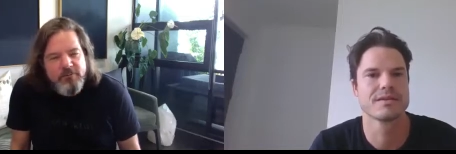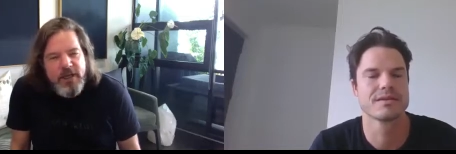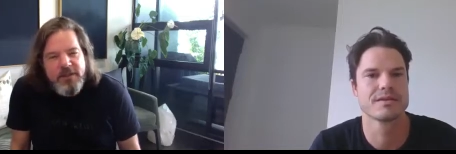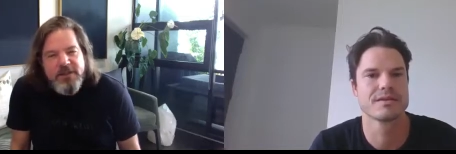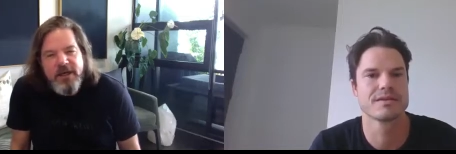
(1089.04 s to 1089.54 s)
Speaker 1: and
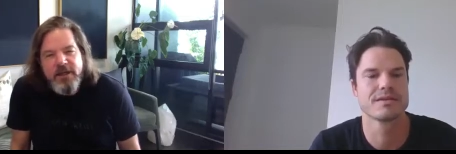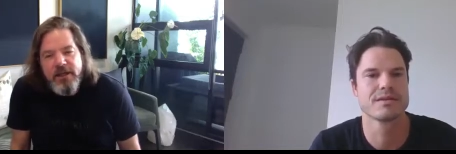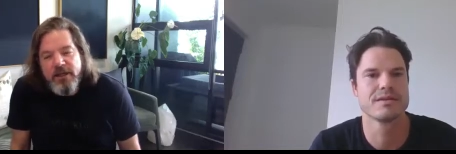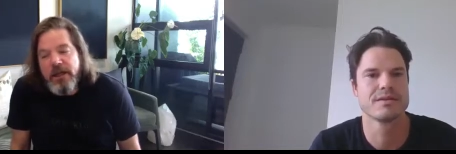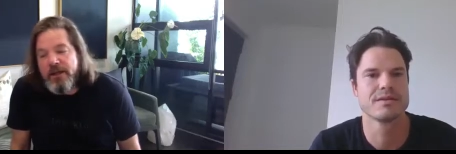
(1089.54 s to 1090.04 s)
take and,
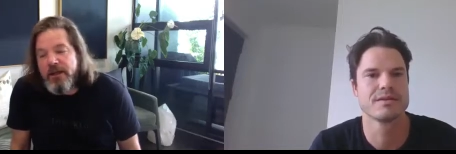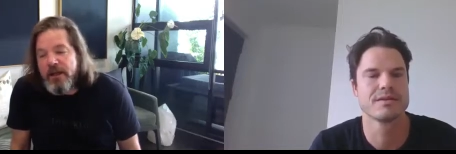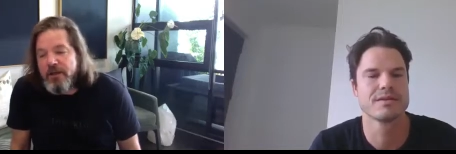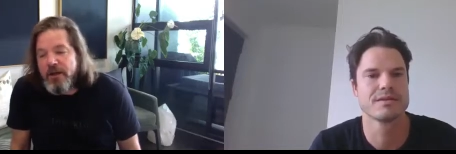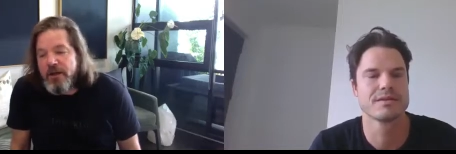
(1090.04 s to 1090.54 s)
and, and,
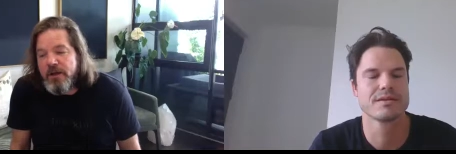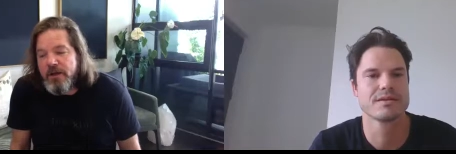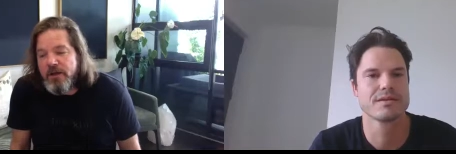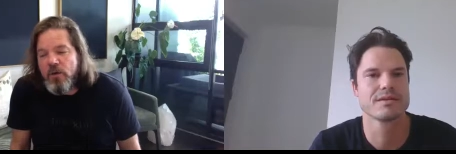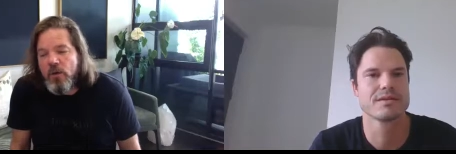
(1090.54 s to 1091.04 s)
and,
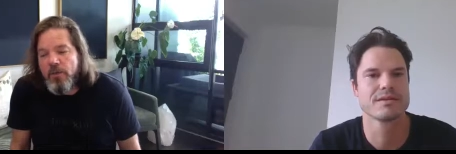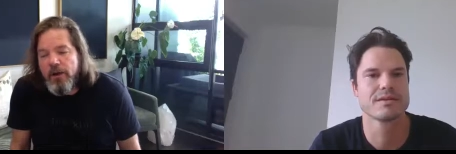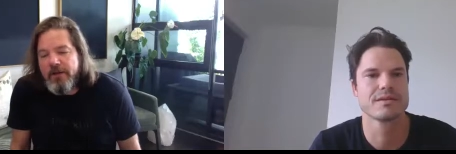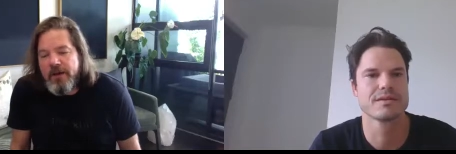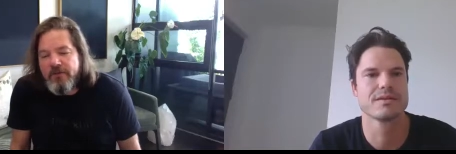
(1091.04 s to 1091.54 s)
incorporate
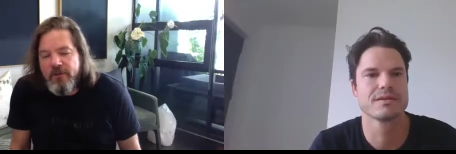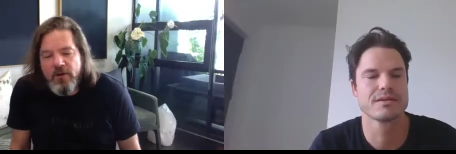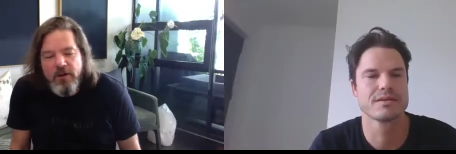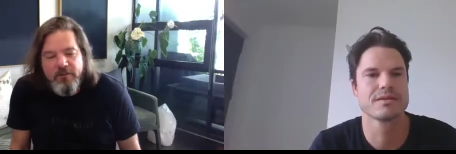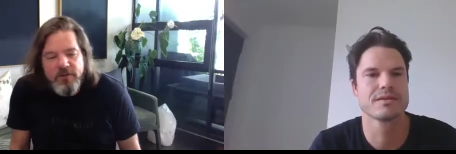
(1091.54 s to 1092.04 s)
that
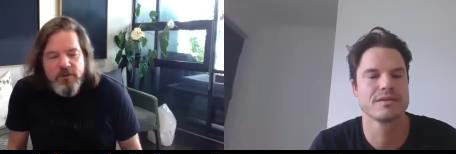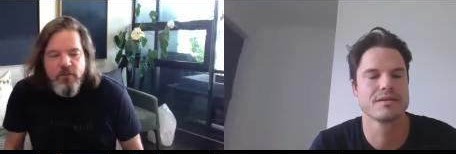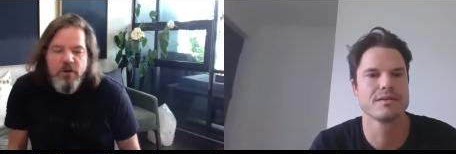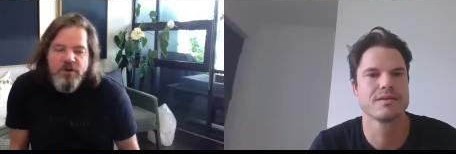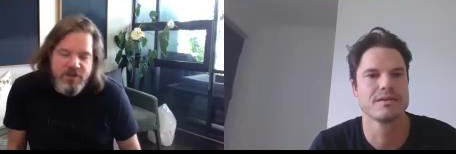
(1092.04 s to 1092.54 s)
photograph into the
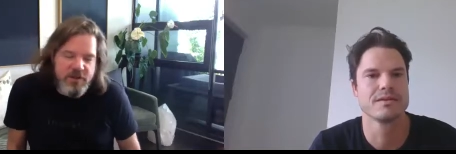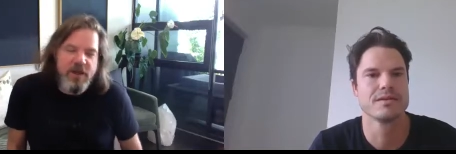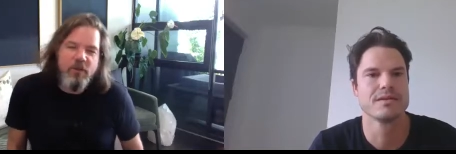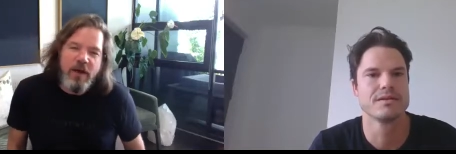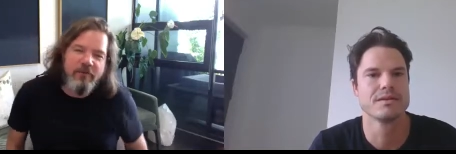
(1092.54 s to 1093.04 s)
project. So yeah,
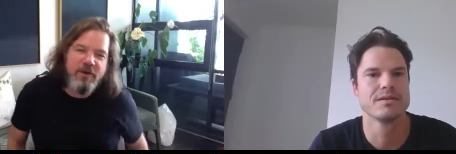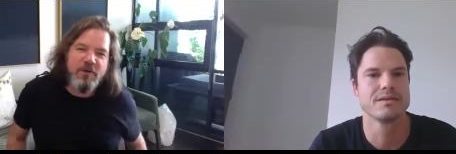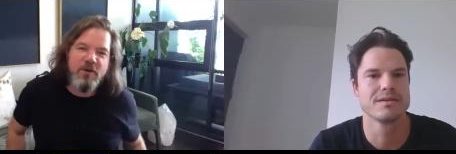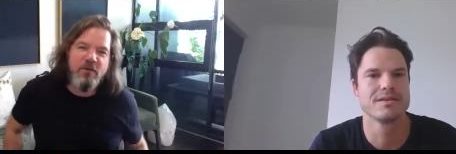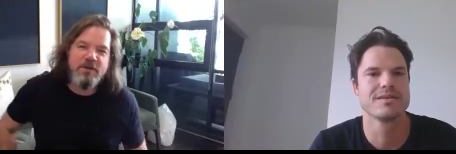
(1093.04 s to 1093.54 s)
we're having those
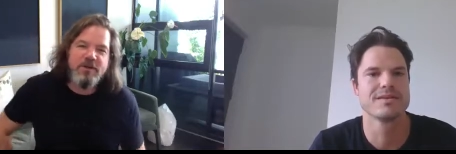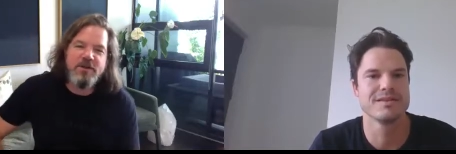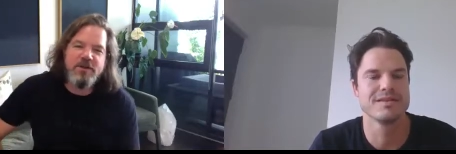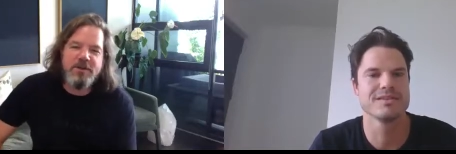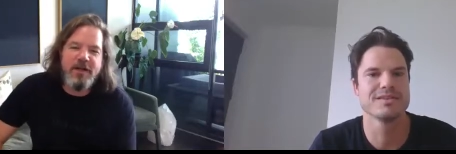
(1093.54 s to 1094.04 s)

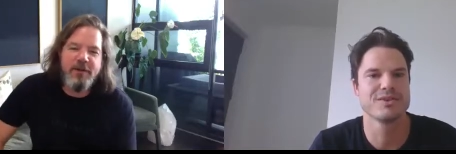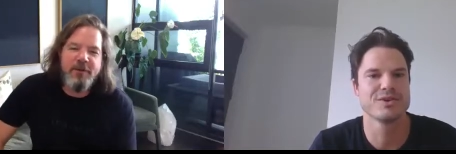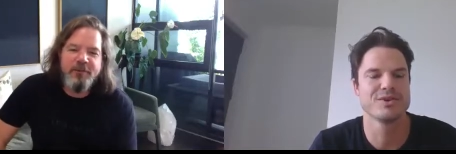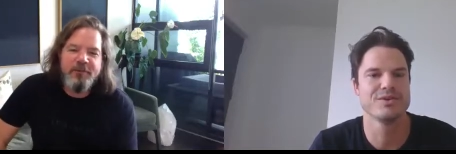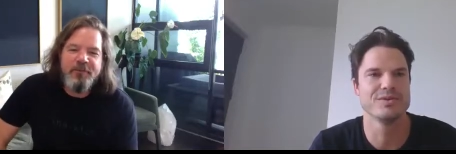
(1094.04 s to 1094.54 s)
conversations now.
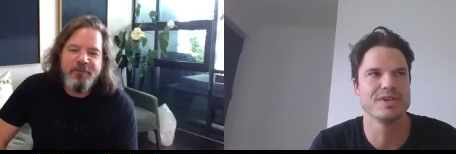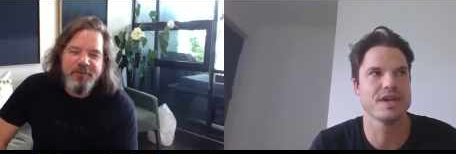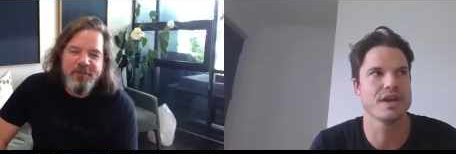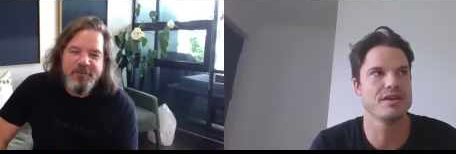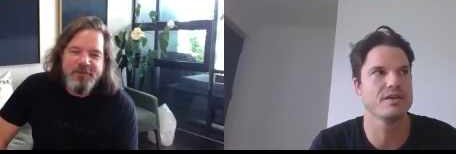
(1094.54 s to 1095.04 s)
Cool.
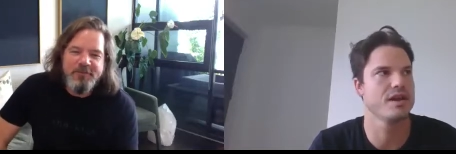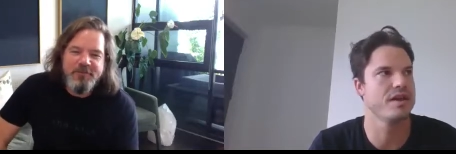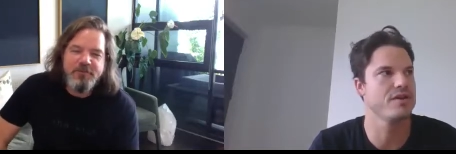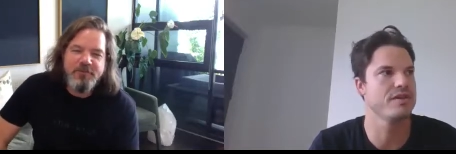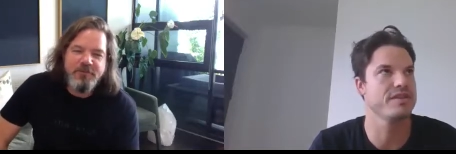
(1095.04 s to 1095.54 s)
Yeah, I
Speaker 2: know. I
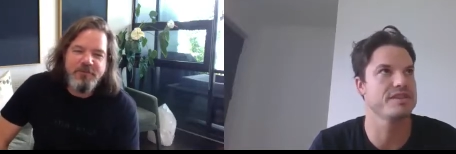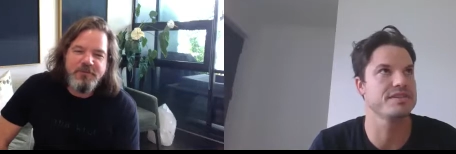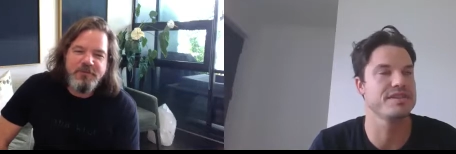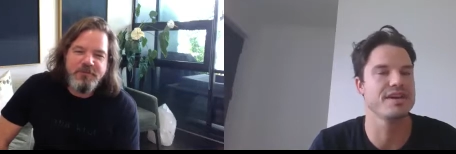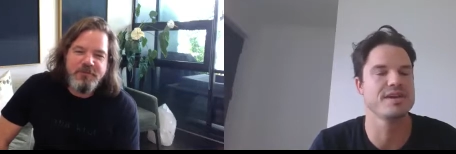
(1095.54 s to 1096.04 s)
know the
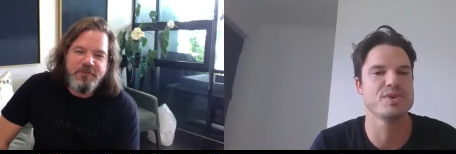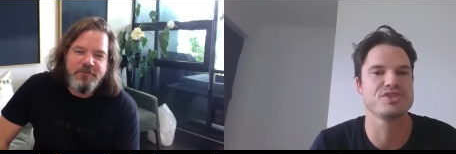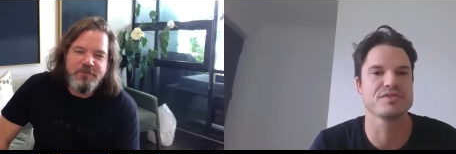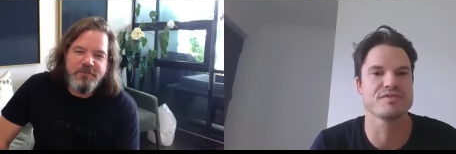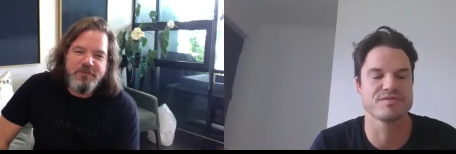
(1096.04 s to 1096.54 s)
the
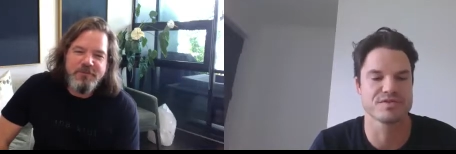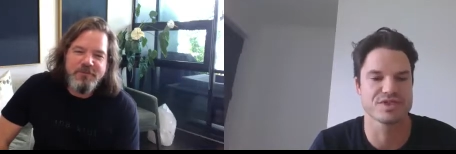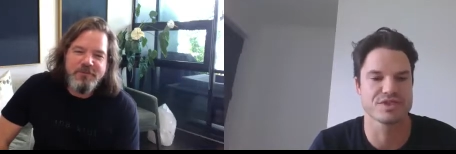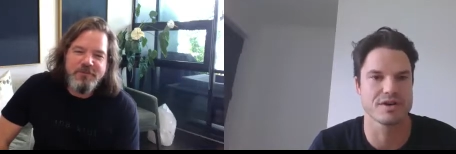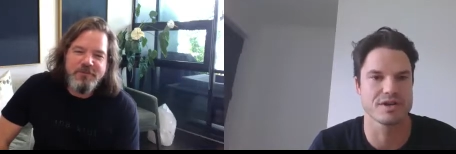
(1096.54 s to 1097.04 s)
image of
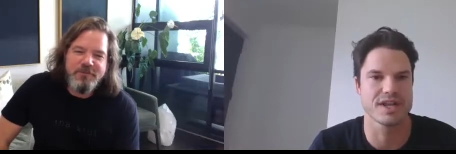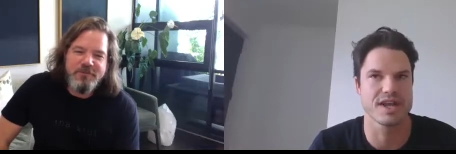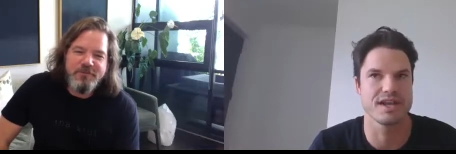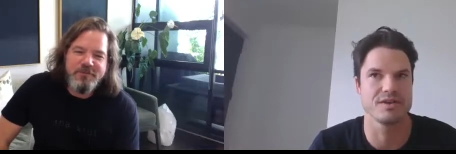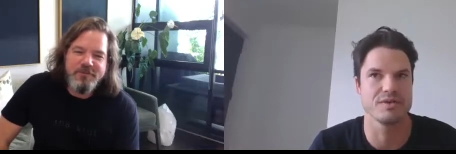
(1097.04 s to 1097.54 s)
Scott
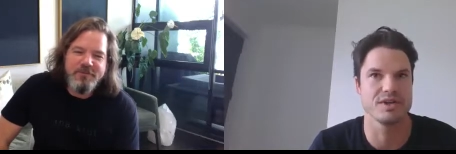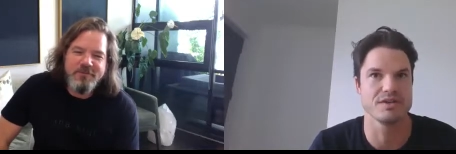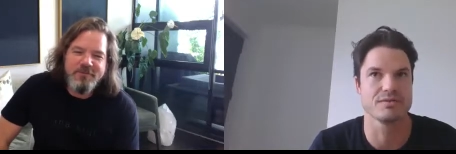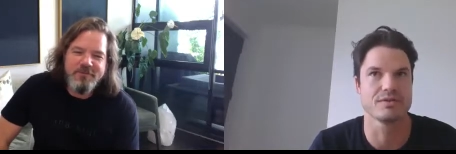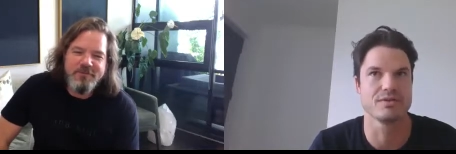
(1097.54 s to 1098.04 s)
Kelly when he
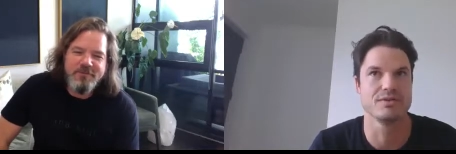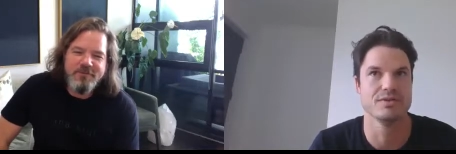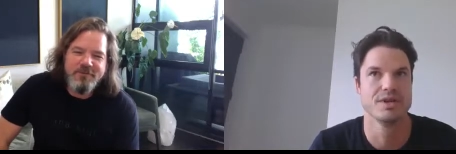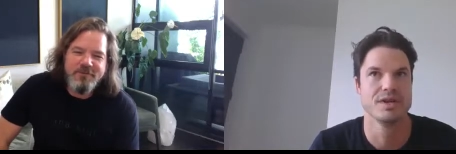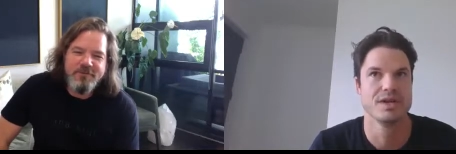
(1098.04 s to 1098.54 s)

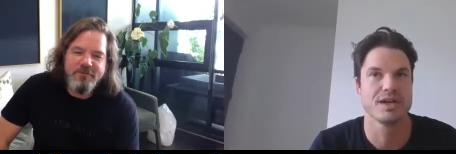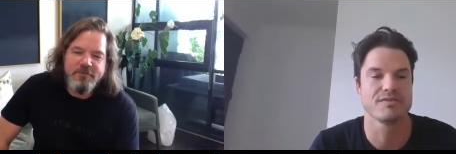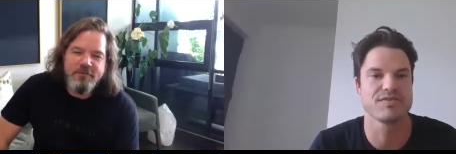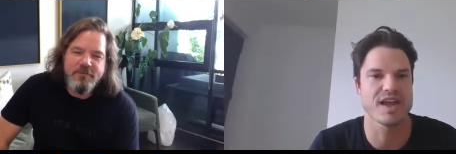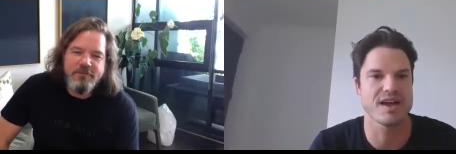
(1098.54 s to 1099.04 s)
grew a
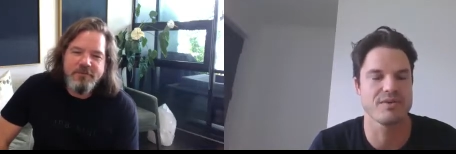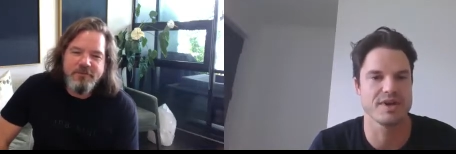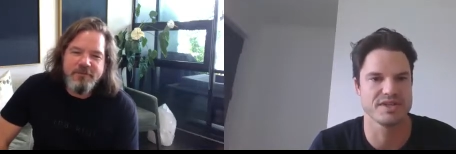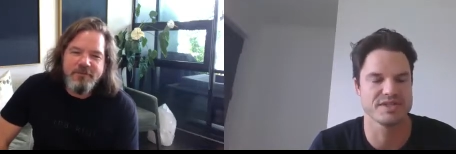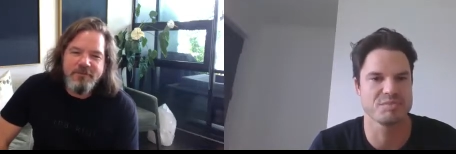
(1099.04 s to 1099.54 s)

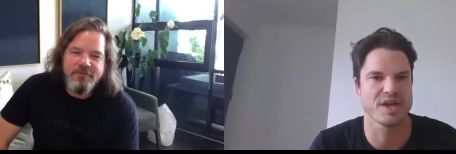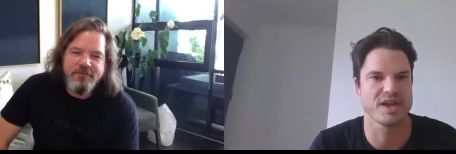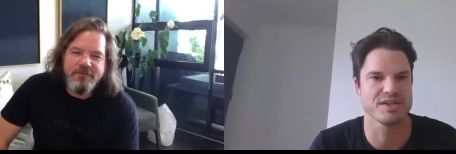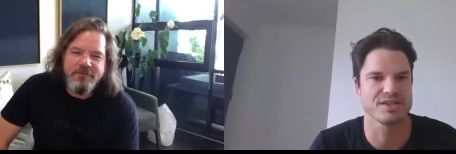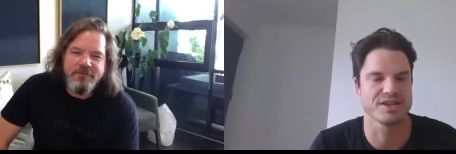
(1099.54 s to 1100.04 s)
flower in
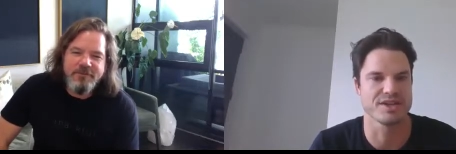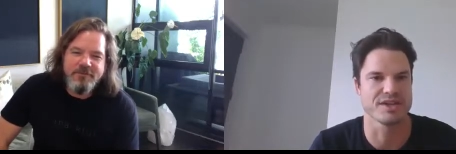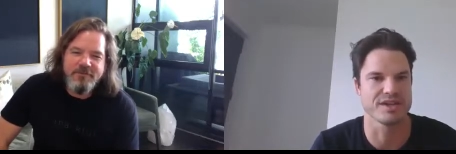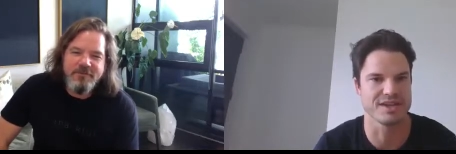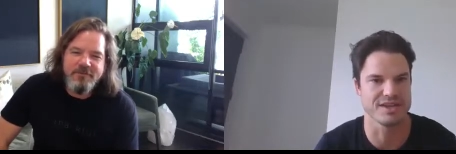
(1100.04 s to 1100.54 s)
space, I
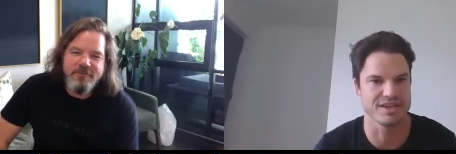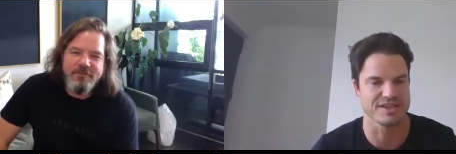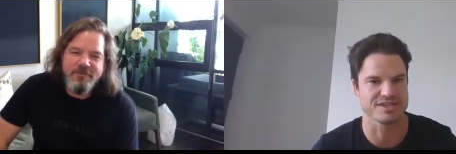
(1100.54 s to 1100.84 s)
think, and